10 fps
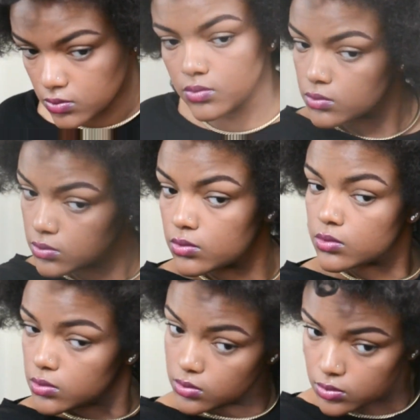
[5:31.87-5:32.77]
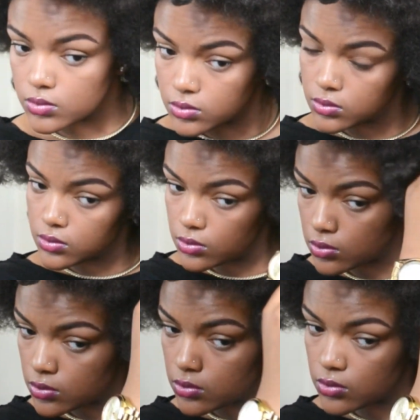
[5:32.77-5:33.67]
I now pick it to the
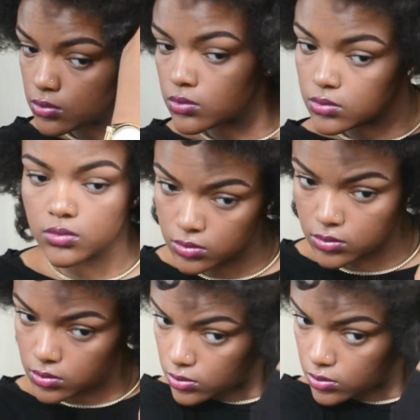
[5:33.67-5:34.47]
front to get